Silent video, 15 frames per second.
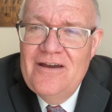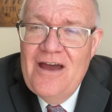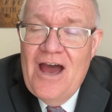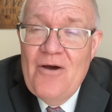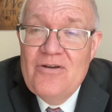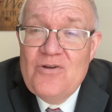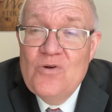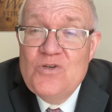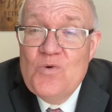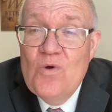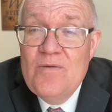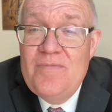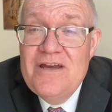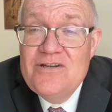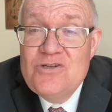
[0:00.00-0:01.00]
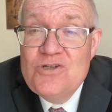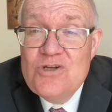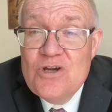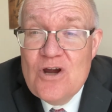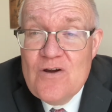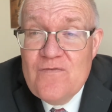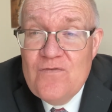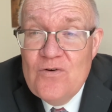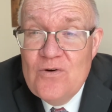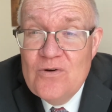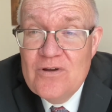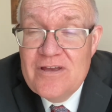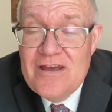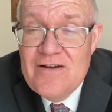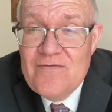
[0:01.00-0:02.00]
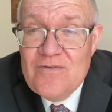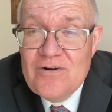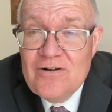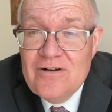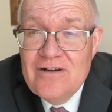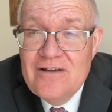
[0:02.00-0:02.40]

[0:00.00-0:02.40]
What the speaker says: Oh, don't you want to be a cheerful giver?